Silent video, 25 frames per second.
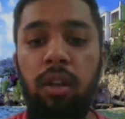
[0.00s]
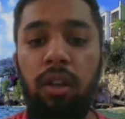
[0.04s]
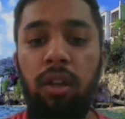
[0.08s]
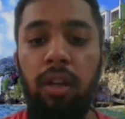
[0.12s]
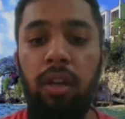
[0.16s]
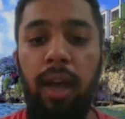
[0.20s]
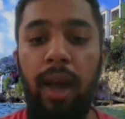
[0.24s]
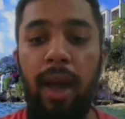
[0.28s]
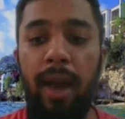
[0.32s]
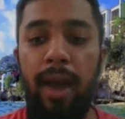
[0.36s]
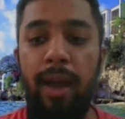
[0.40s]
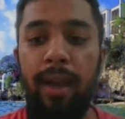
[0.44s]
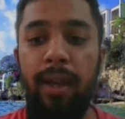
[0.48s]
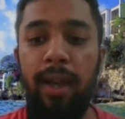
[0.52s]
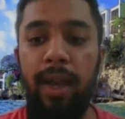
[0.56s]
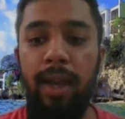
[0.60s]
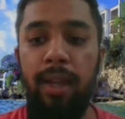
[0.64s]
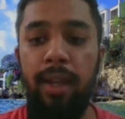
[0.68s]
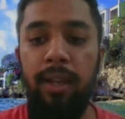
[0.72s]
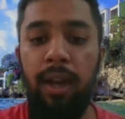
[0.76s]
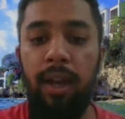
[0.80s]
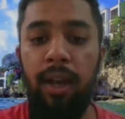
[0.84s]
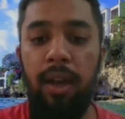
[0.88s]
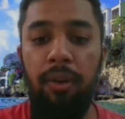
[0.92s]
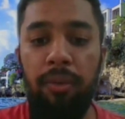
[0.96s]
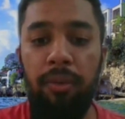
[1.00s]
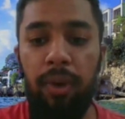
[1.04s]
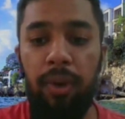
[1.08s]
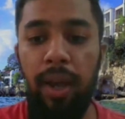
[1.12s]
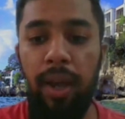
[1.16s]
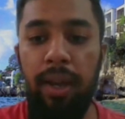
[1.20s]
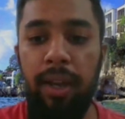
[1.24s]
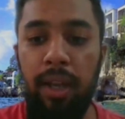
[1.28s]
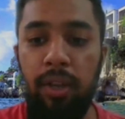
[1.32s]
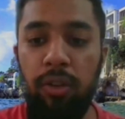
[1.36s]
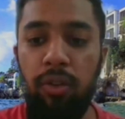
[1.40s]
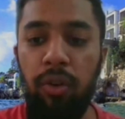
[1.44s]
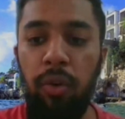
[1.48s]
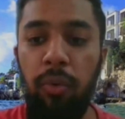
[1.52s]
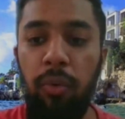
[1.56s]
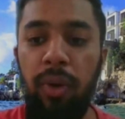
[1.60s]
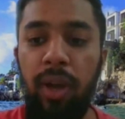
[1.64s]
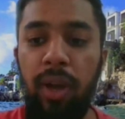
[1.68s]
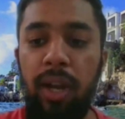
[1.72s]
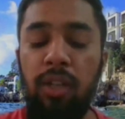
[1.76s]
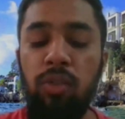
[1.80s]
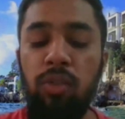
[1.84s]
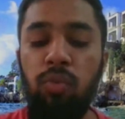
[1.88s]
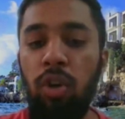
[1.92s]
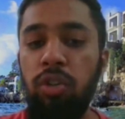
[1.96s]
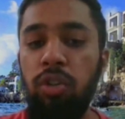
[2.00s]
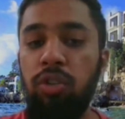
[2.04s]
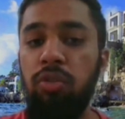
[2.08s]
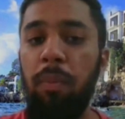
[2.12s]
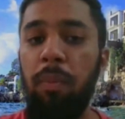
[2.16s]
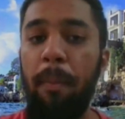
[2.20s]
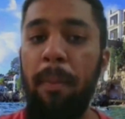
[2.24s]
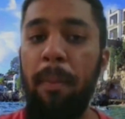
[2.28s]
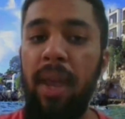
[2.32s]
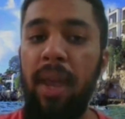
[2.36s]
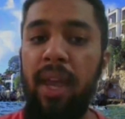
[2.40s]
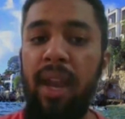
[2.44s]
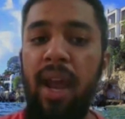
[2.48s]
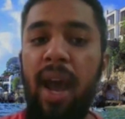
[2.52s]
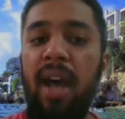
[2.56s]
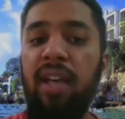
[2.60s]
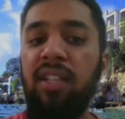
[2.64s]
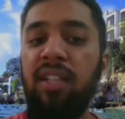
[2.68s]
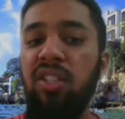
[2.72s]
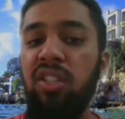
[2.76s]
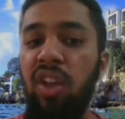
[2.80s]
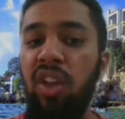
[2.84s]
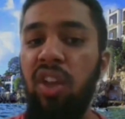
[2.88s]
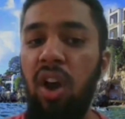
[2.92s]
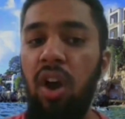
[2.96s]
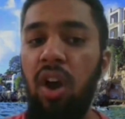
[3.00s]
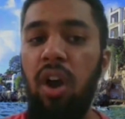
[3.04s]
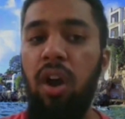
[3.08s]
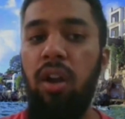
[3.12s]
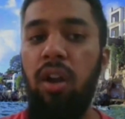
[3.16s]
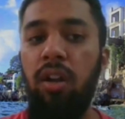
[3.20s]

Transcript: and then you will realize once you make that start,